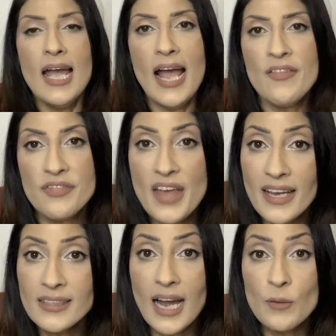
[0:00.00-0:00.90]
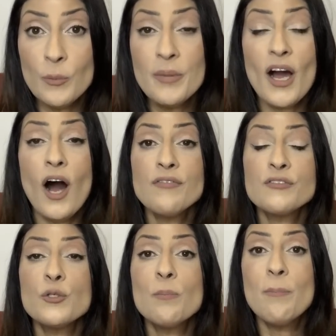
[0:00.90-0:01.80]
And then I will be off
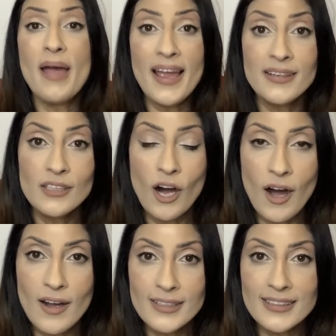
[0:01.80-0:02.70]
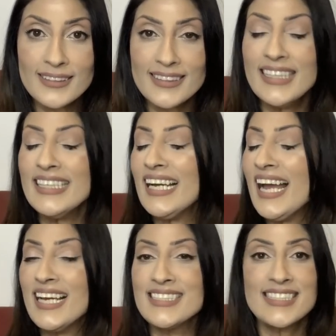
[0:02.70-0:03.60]
to Bangkok
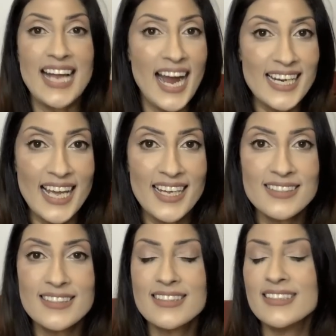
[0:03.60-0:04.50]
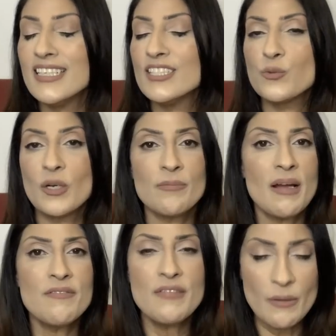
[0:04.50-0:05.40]
and Thailand. It is one of
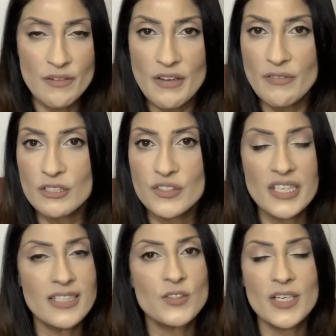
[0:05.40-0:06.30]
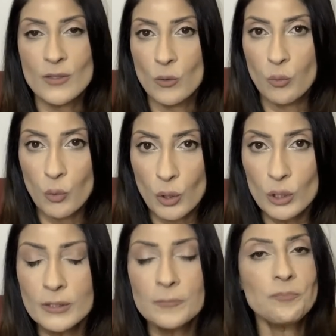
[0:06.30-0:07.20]
my very favorite cities in the
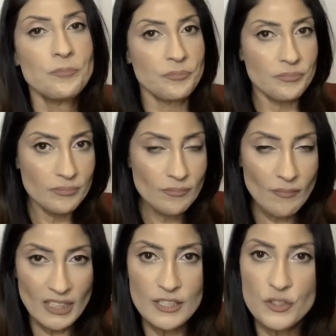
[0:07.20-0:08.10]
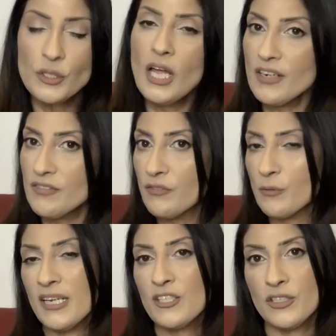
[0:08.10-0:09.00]
world. There's a lot of
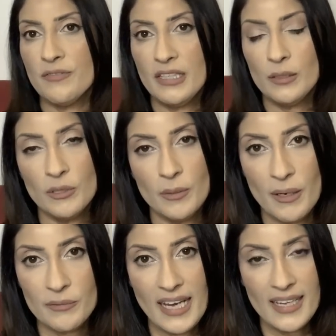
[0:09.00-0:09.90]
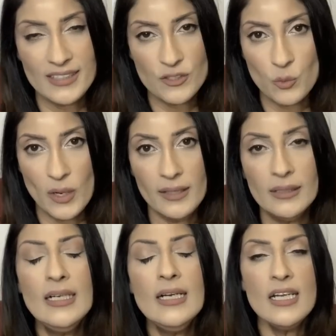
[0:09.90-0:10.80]
information available about that as well
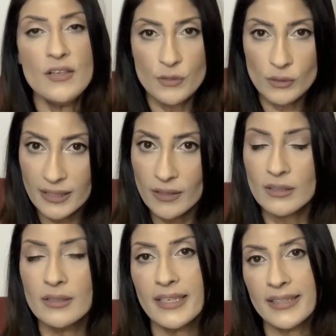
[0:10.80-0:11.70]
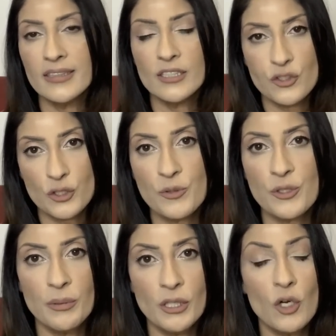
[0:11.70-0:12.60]
if you click on the link in the
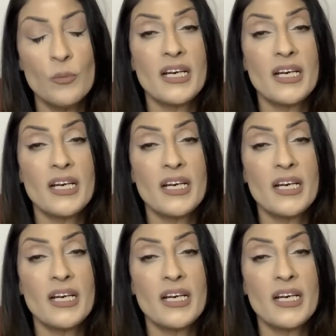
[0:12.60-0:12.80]
description below.